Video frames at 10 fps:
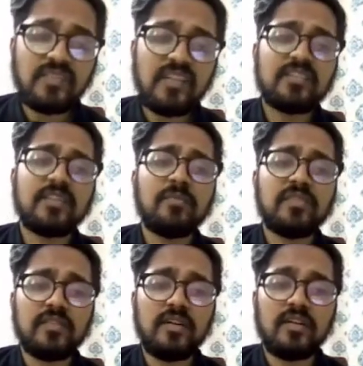some
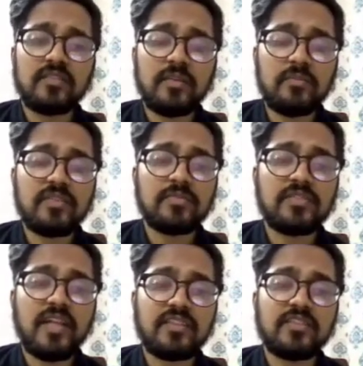
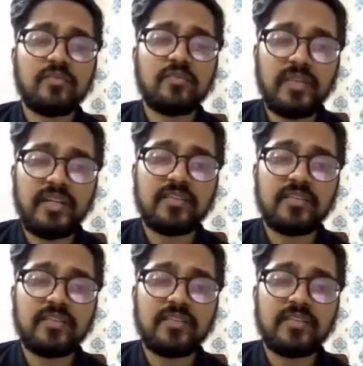substances of meat,